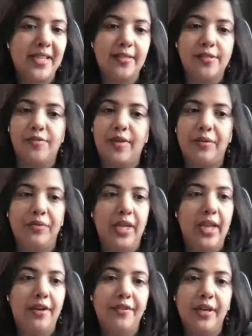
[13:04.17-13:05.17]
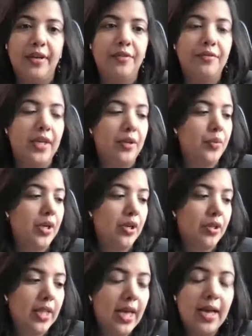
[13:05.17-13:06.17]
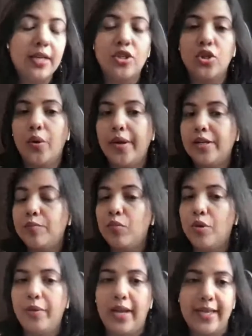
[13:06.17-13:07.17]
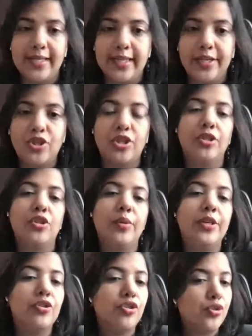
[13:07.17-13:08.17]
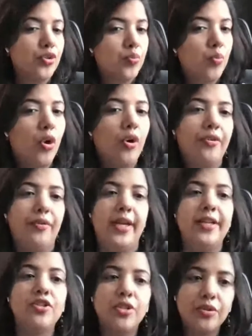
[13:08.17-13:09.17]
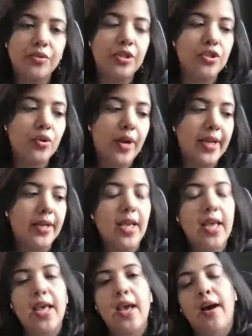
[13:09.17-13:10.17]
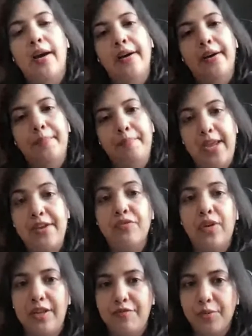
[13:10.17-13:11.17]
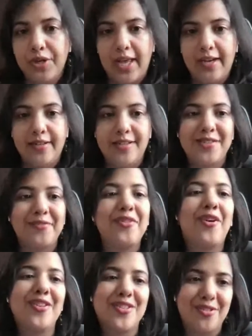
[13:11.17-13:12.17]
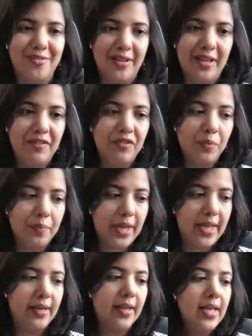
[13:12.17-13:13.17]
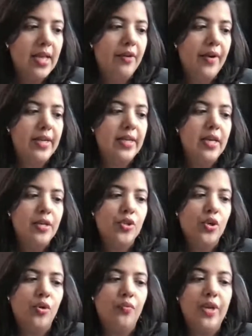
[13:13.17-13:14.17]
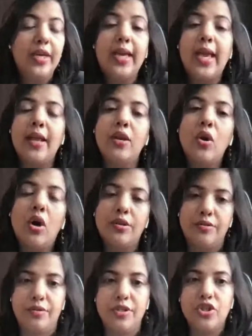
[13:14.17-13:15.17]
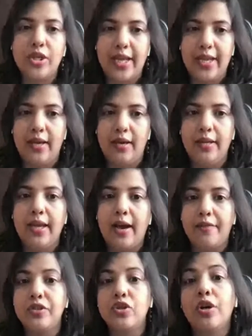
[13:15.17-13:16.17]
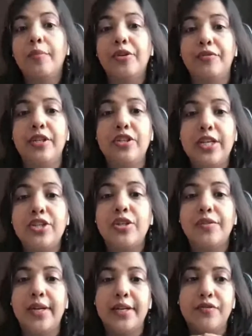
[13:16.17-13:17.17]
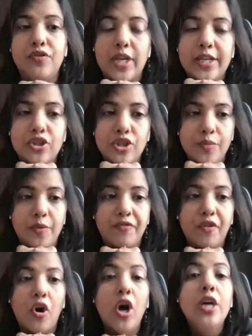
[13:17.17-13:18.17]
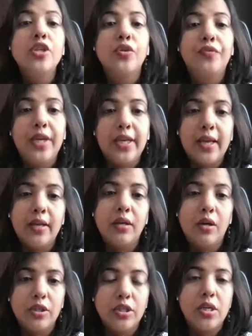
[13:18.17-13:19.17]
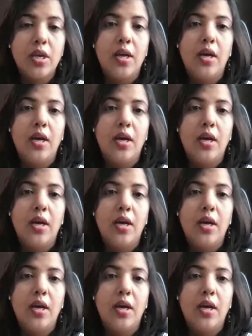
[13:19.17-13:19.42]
muscles around the area, we can work on that. Joint mobilization to introduce more range into the joint. Pain relief modalities, of course, to relieve your pain, right? So we cannot change. Yeah, I was talking about degenerative changes before. So we cannot